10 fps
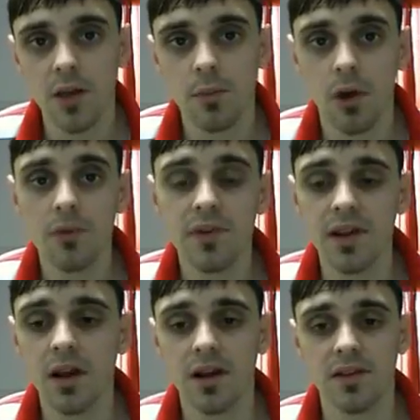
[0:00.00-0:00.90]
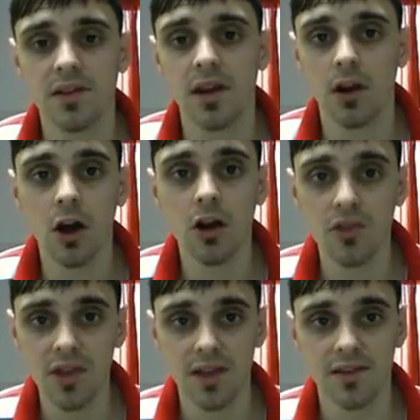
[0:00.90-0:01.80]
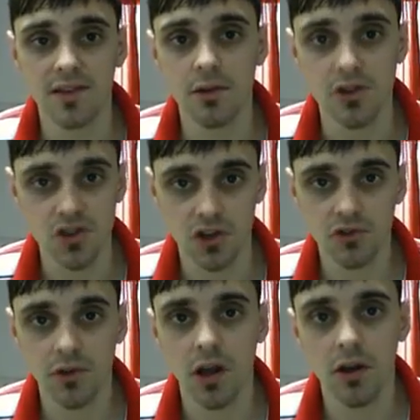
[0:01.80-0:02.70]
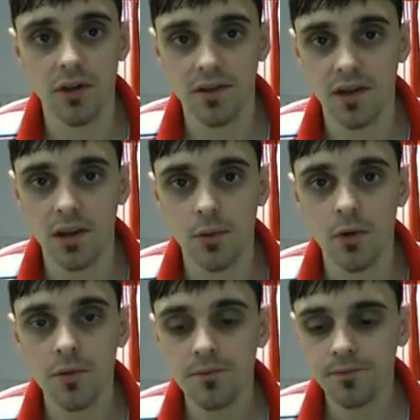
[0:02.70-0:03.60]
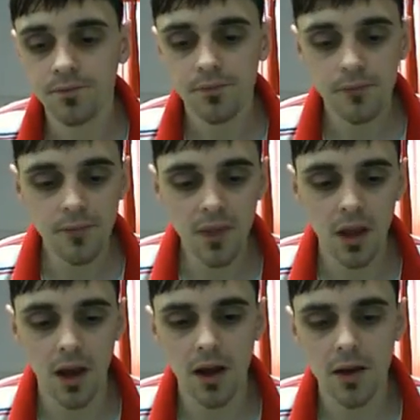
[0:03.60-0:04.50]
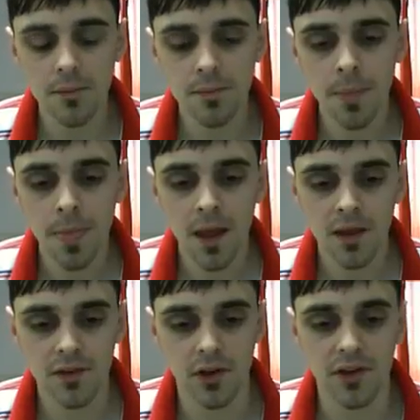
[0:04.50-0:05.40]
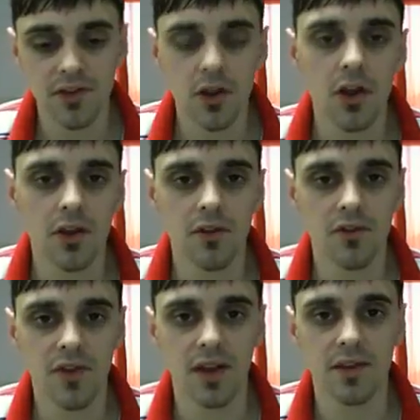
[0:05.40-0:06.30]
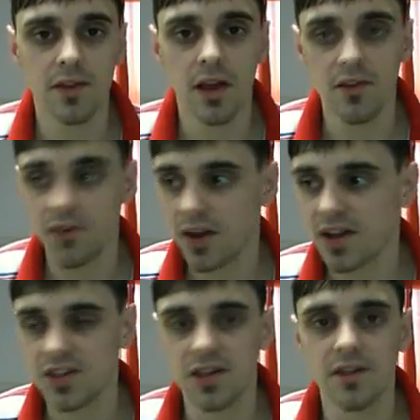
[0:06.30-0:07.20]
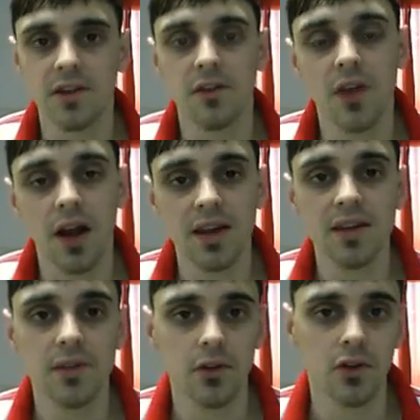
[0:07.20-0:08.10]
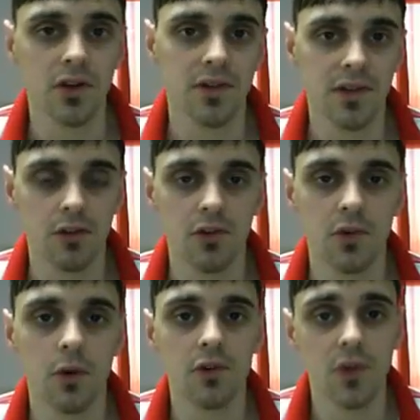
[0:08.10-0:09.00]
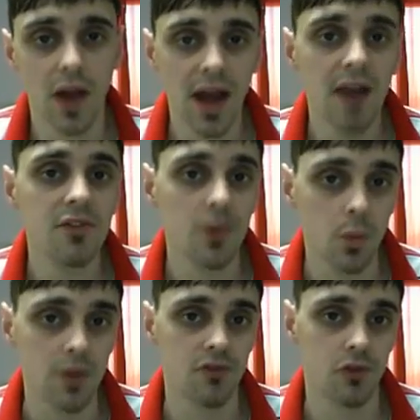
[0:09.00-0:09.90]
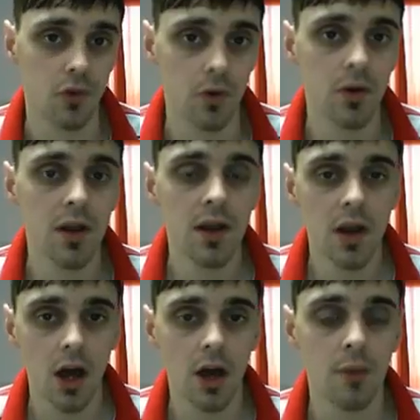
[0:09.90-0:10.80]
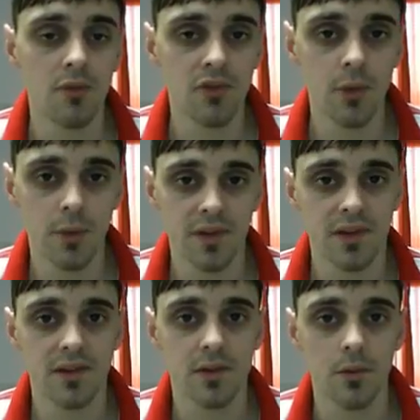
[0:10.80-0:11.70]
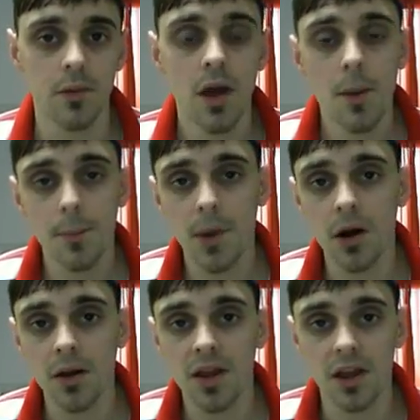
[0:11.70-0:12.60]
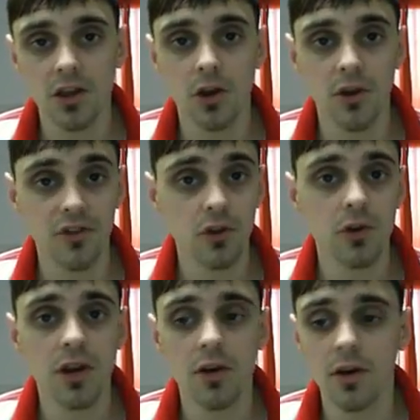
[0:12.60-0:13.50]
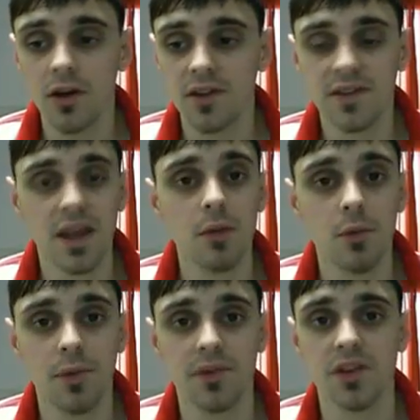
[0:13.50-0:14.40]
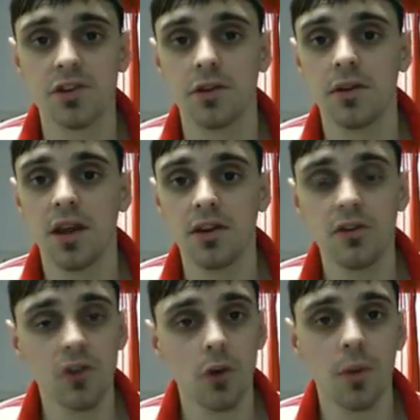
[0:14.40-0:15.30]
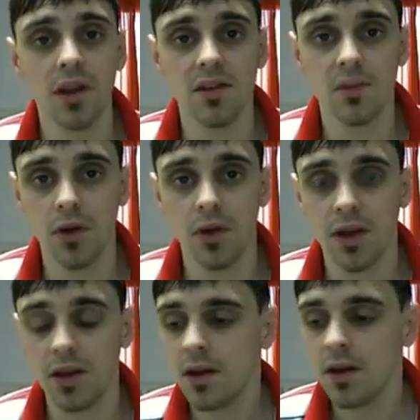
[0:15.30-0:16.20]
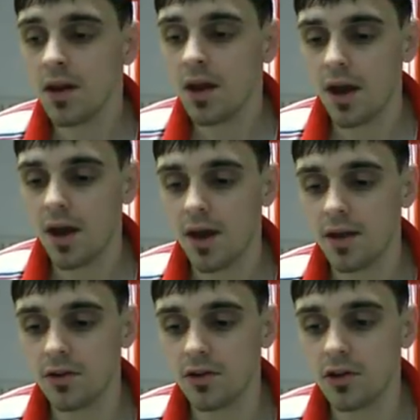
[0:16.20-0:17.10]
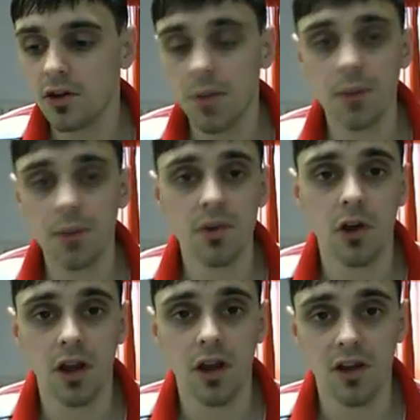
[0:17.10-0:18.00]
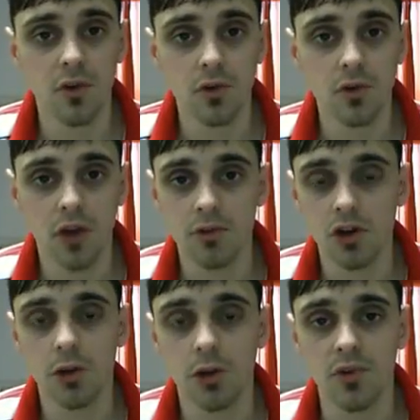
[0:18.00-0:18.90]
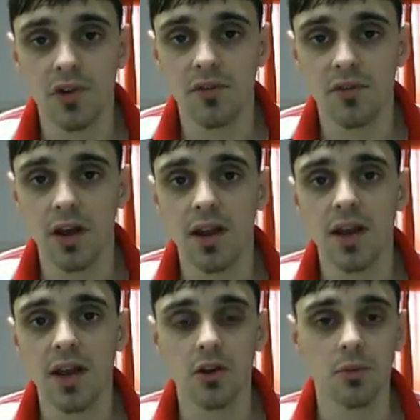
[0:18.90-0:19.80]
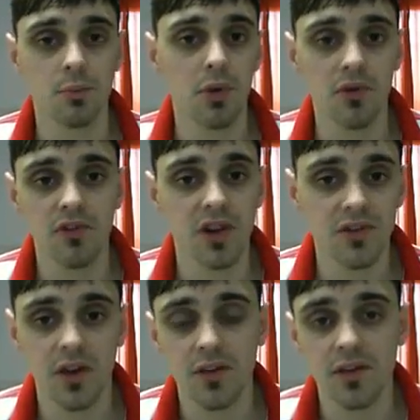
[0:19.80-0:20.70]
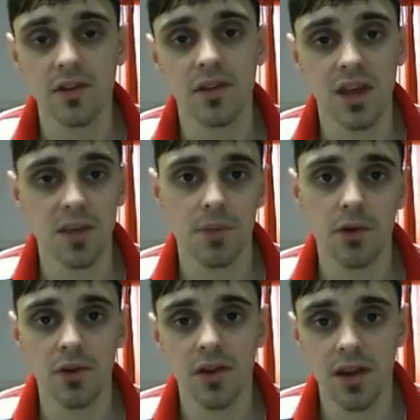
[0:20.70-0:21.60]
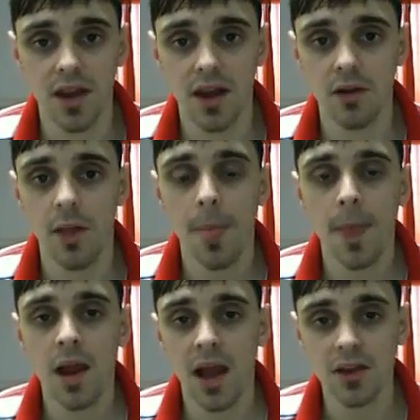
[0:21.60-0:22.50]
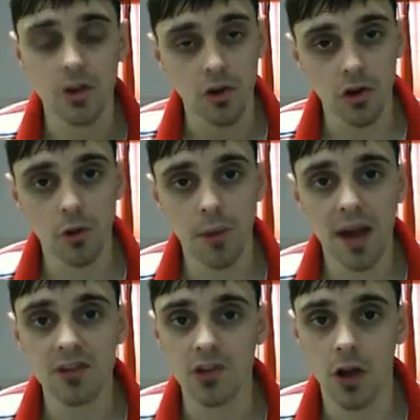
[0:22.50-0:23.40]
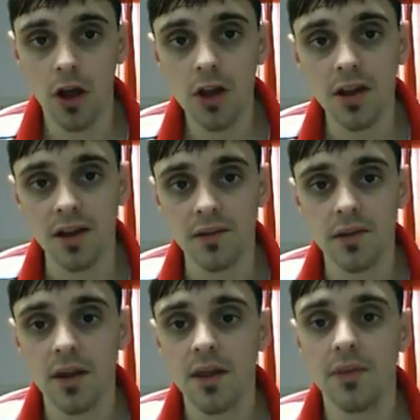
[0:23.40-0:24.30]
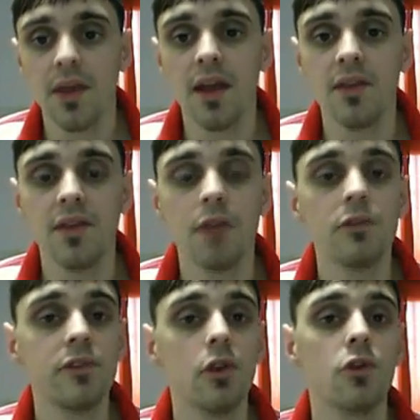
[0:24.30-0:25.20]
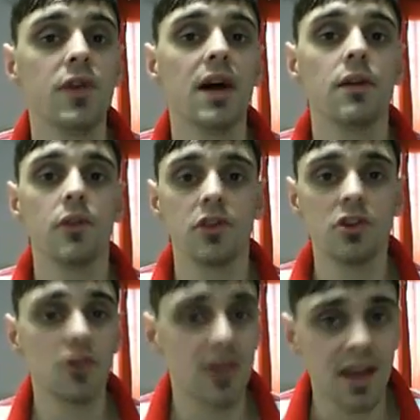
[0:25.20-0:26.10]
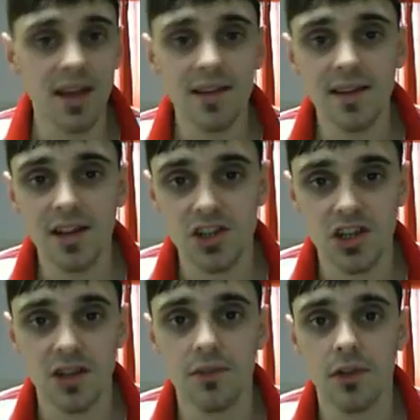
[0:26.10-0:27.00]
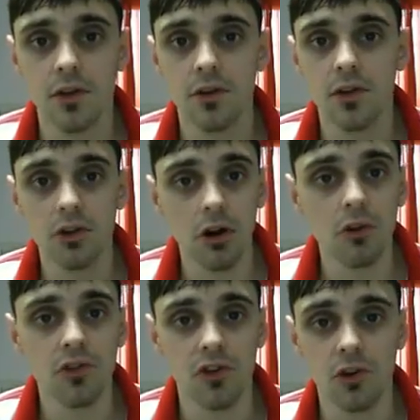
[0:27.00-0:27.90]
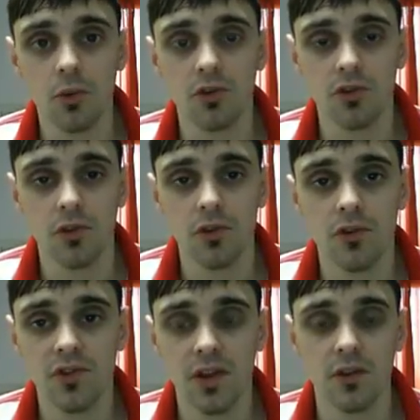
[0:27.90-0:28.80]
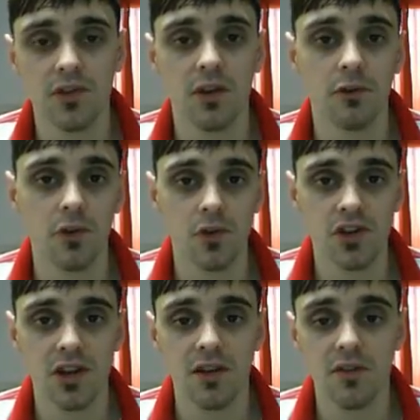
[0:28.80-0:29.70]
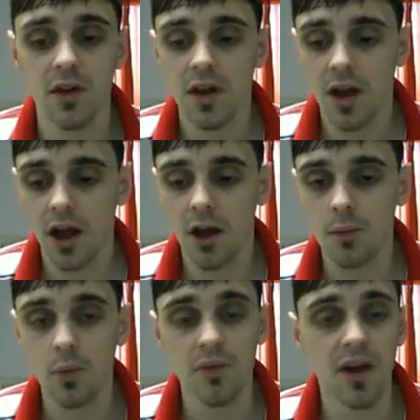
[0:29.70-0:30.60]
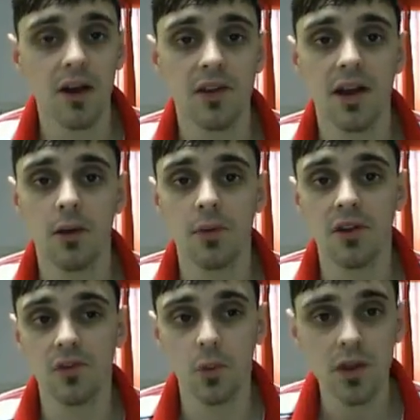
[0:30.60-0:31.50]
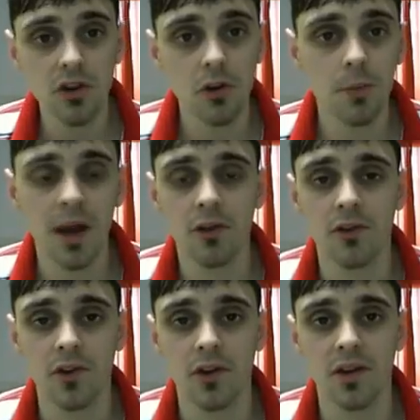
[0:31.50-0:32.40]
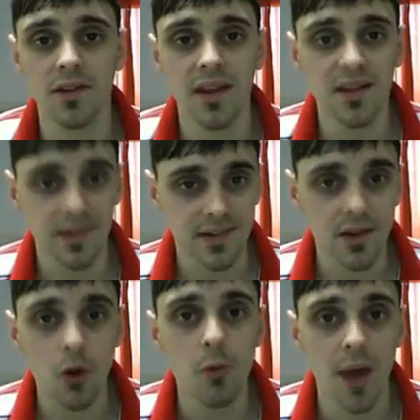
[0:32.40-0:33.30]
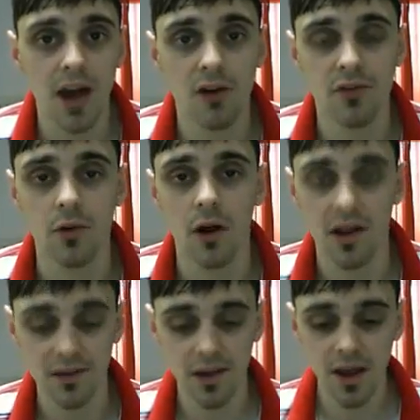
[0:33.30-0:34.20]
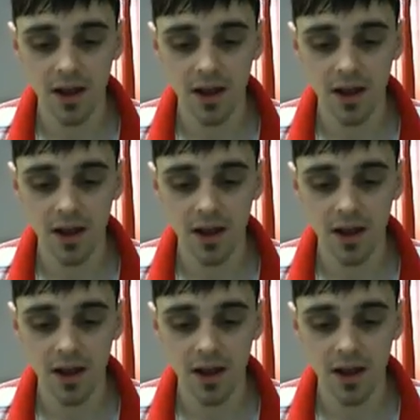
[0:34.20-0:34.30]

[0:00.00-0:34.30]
But obviously, like I said, I can't necessarily just rely on this anymore. So there's certain things like financially and stuff that I need to consider as well. So I have to withdraw from the system. But, you know, if you're in a stable position and you've got money to put in, and, you know, maybe you've got like a full-time job or something like that, you can put fresh funds in to keep building the account, and you can compound your earnings, then there is no doubt that you can easily achieve the goals that you want to set yourself to achieve, without a doubt. Because when you compound those earnings, it's so powerful, guys.